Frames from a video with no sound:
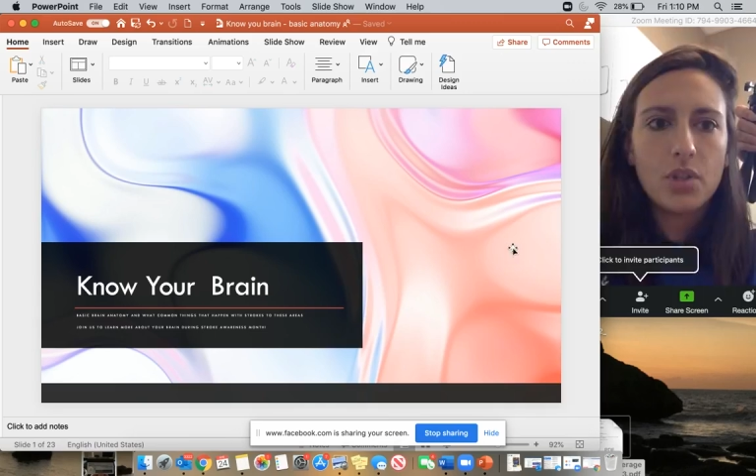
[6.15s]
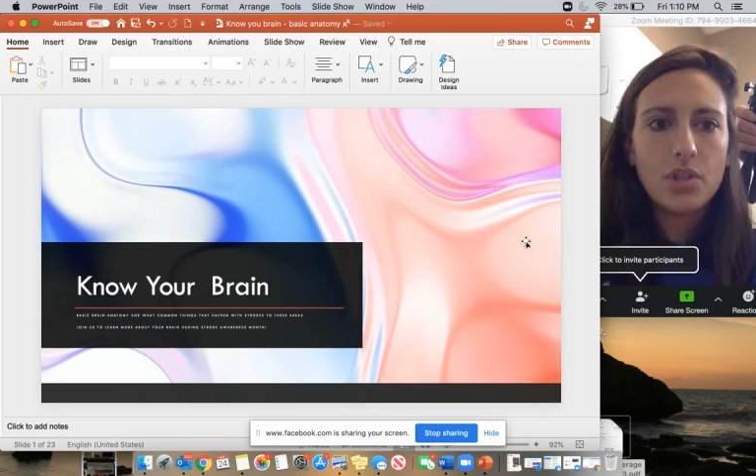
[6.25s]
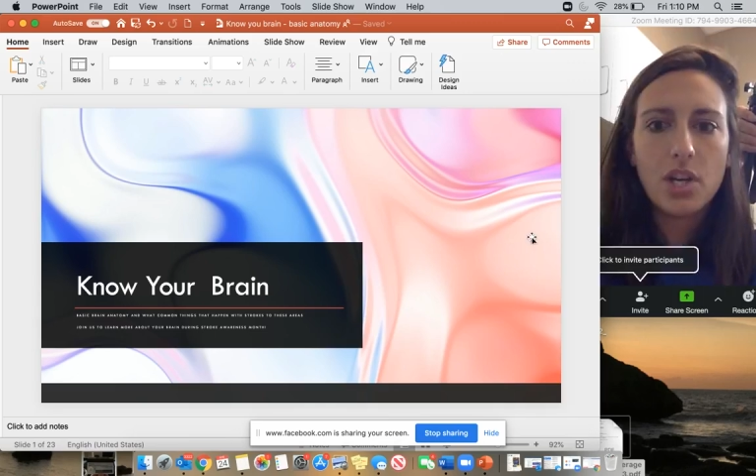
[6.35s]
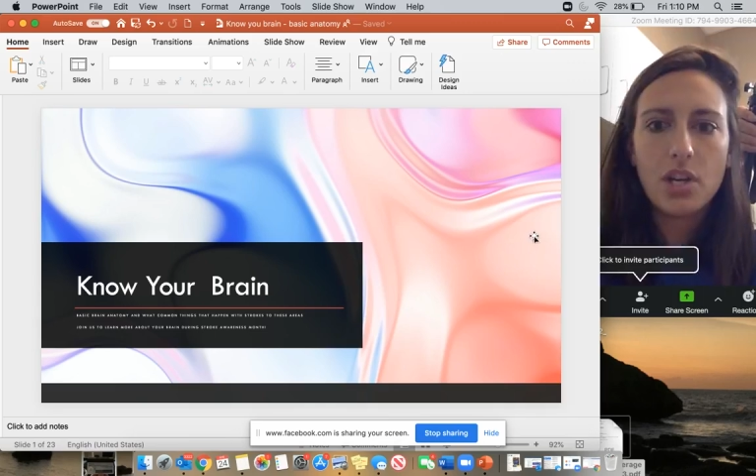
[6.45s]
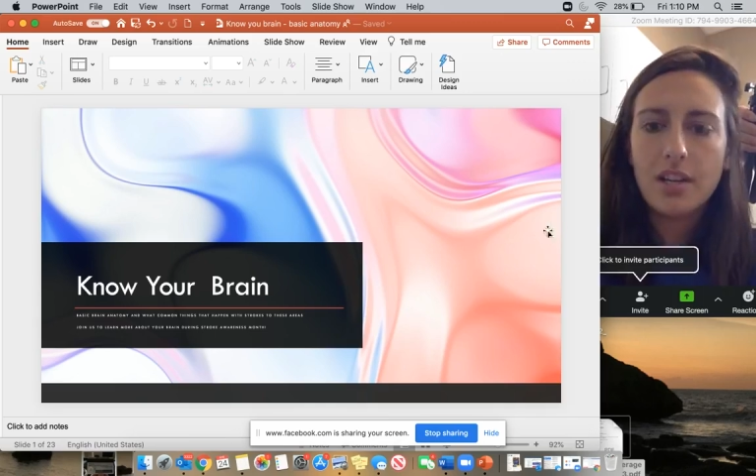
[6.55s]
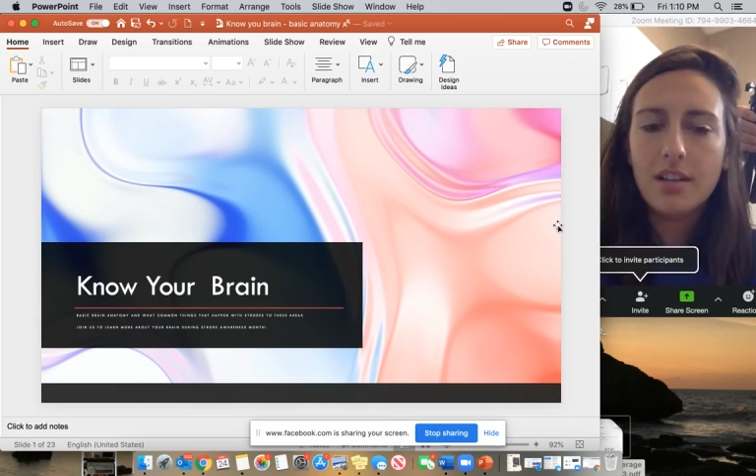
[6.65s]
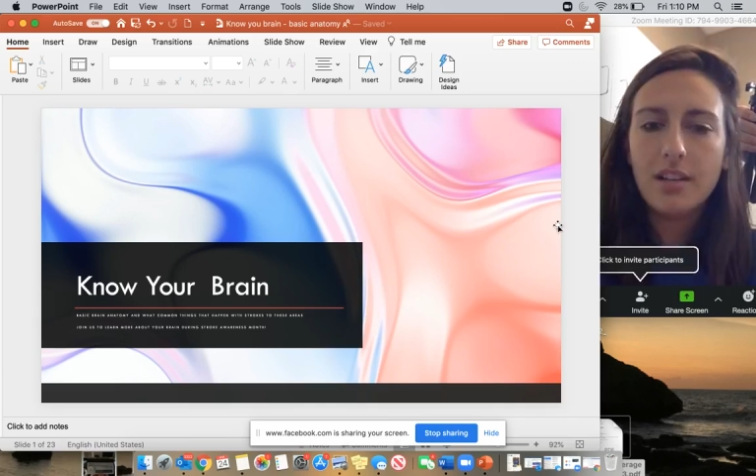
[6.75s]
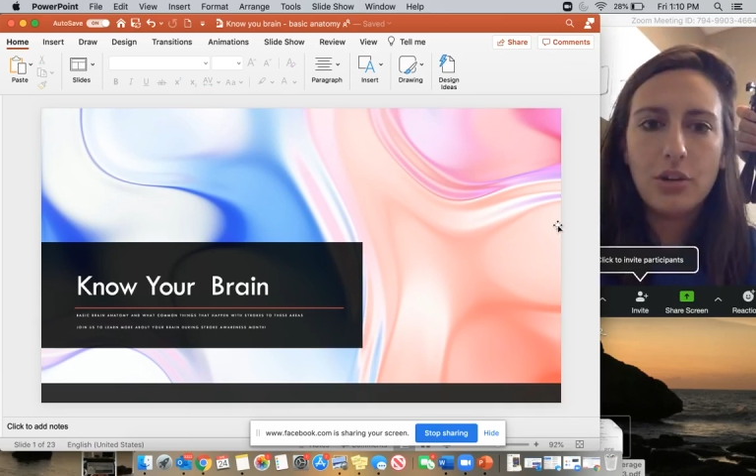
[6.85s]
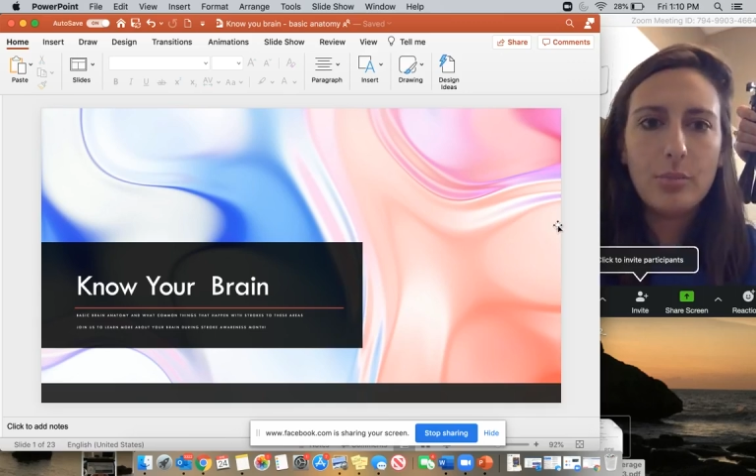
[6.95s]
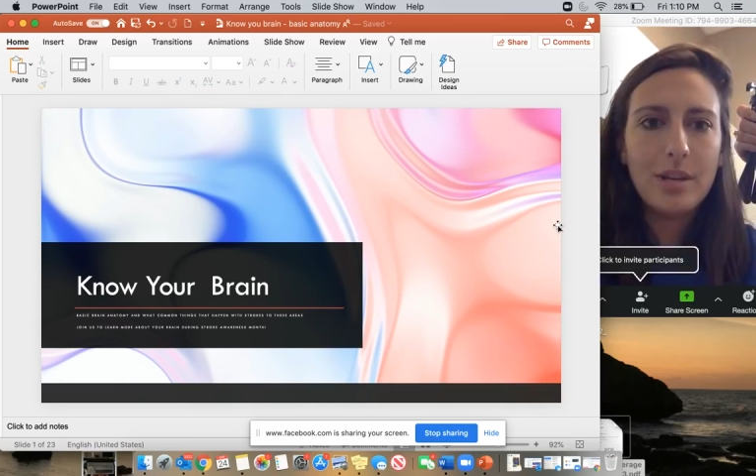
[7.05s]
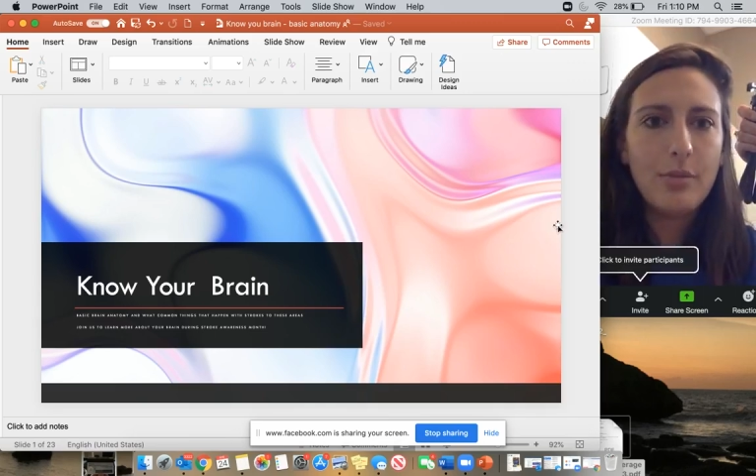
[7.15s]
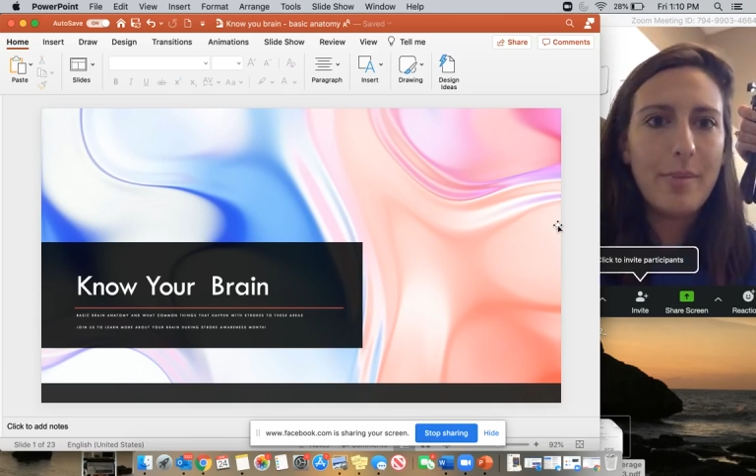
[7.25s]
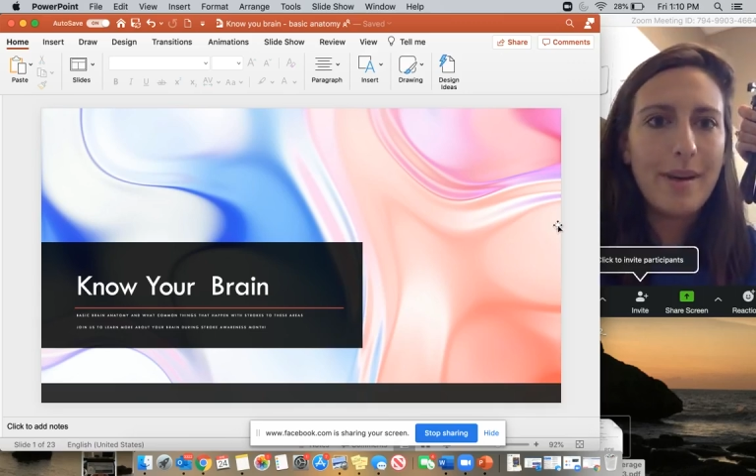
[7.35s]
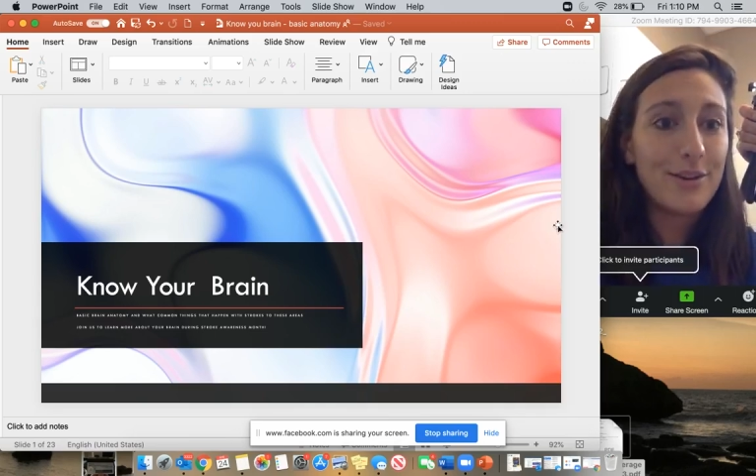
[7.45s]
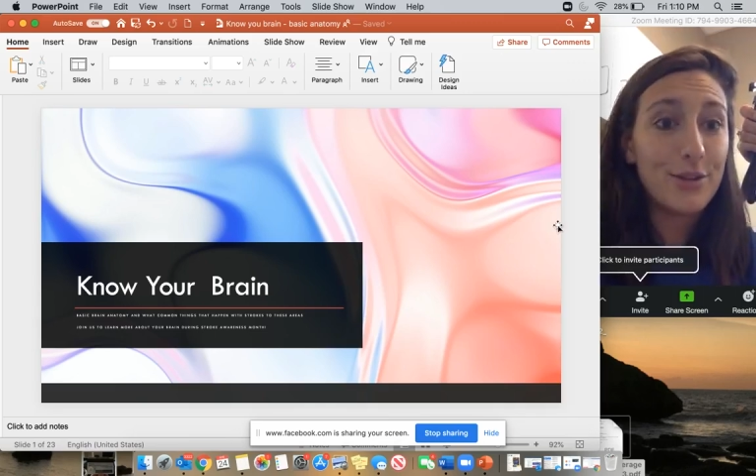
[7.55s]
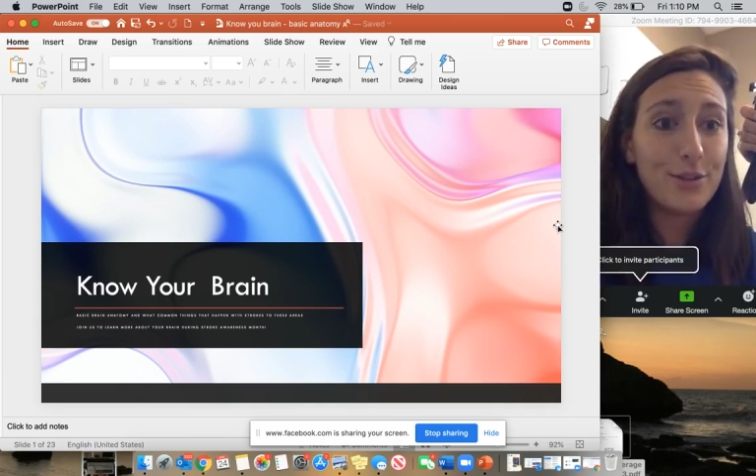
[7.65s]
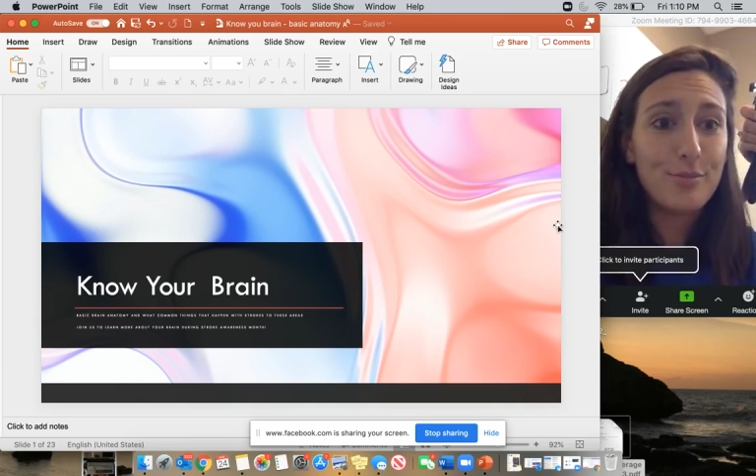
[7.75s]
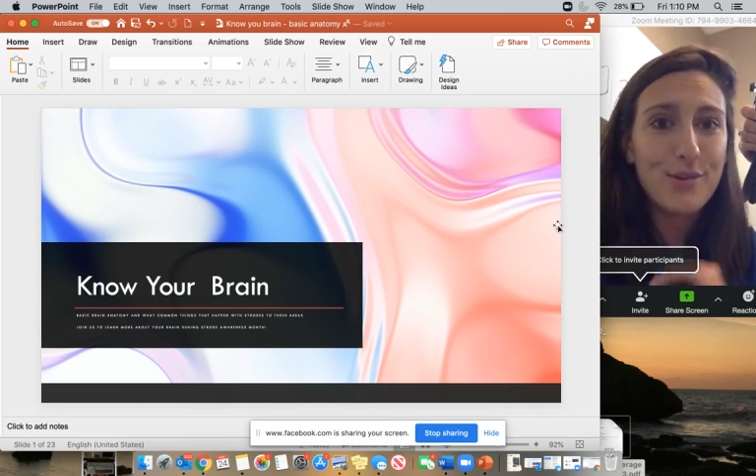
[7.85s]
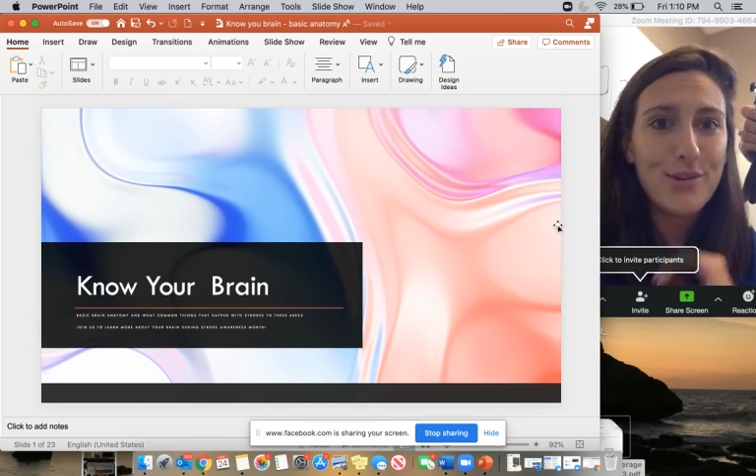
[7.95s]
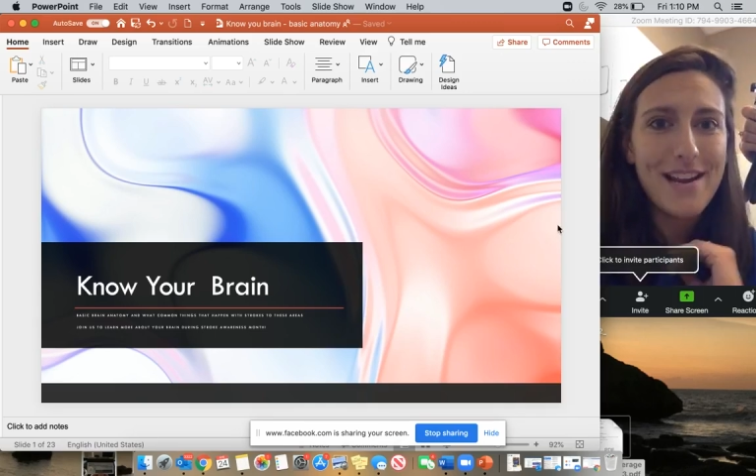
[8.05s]
talk a little bit about your
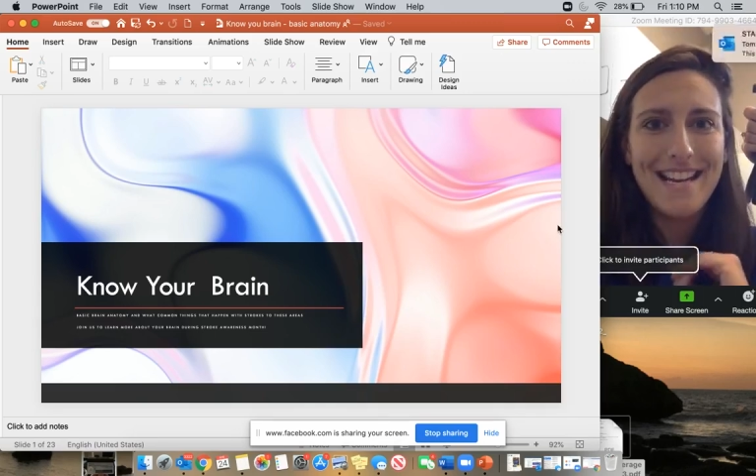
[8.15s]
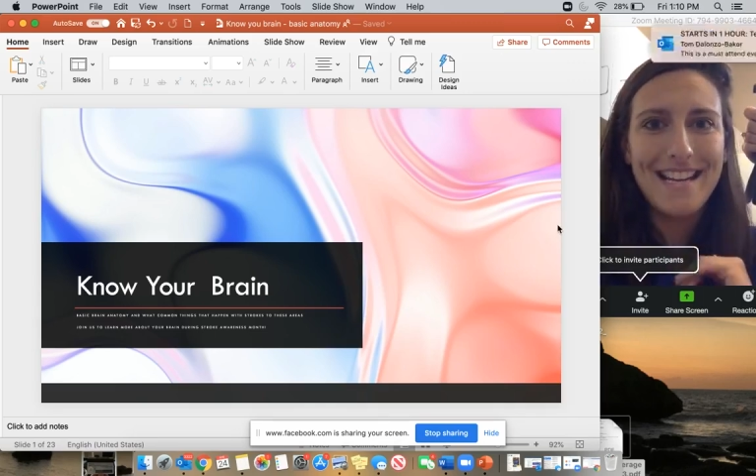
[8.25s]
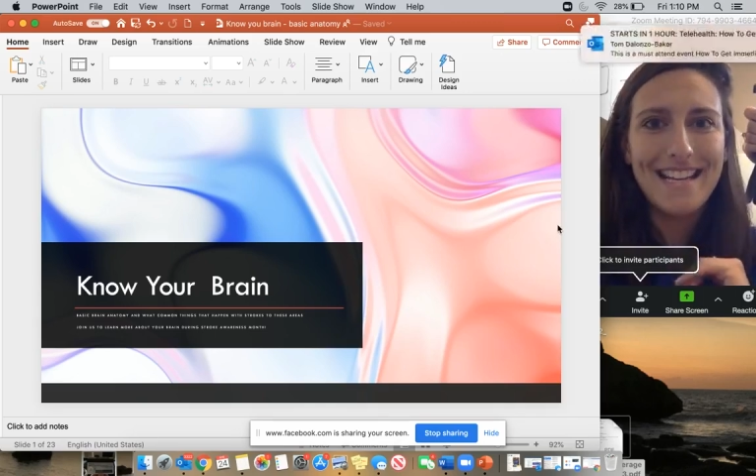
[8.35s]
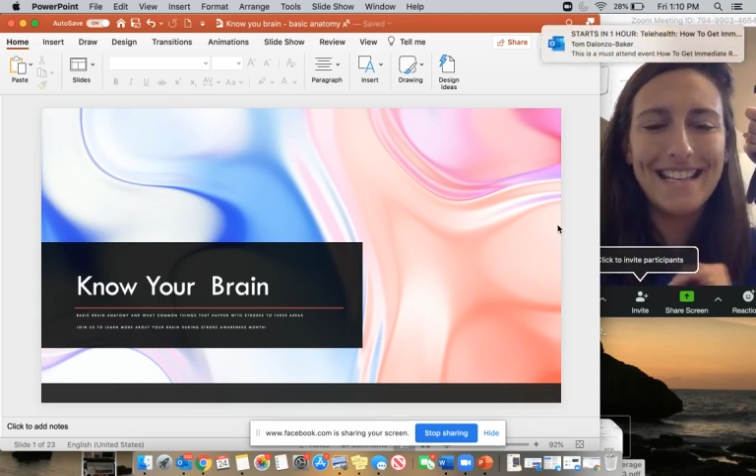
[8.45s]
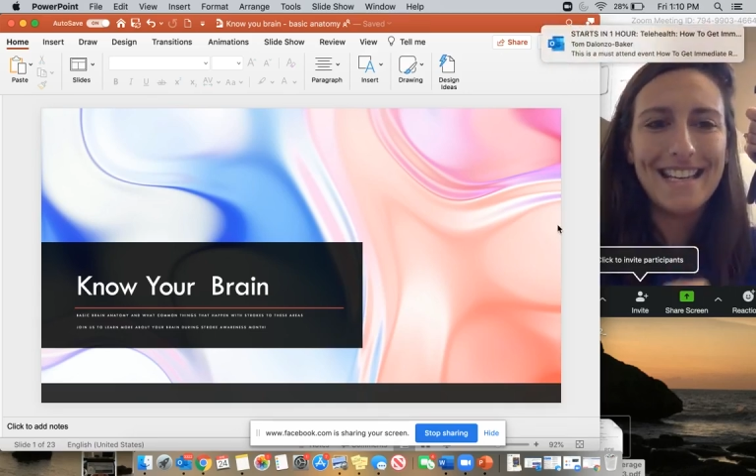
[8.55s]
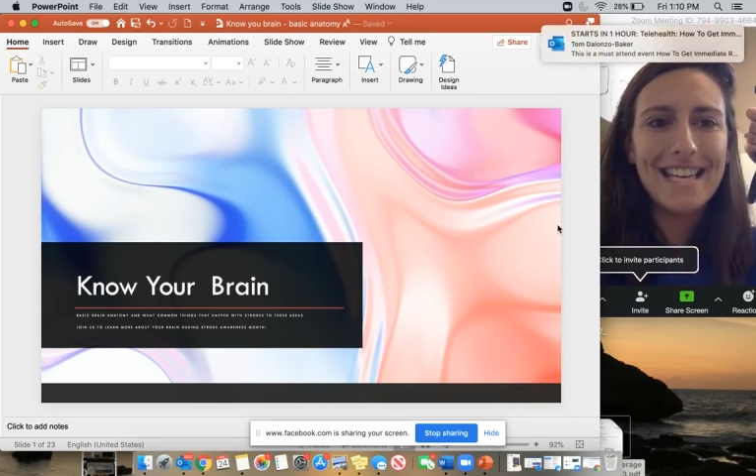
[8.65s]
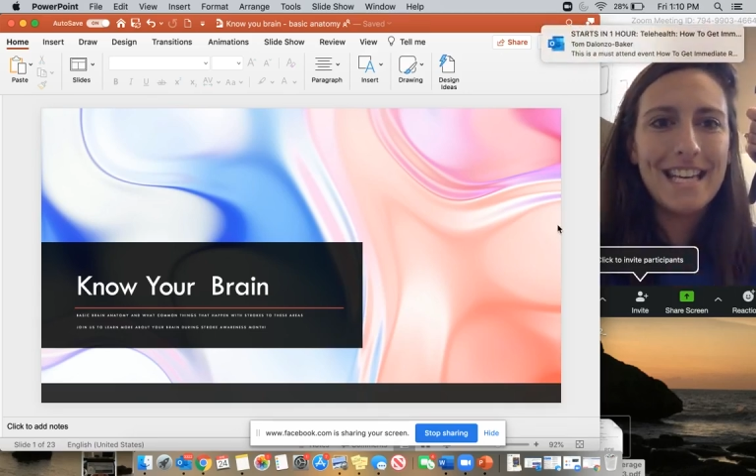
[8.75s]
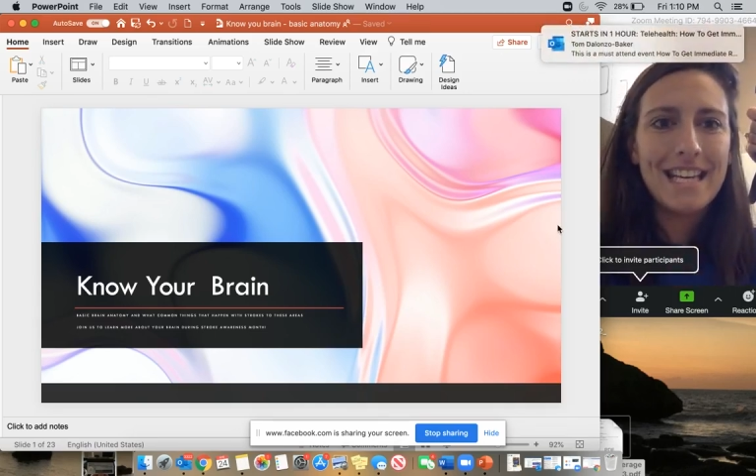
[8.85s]
brain.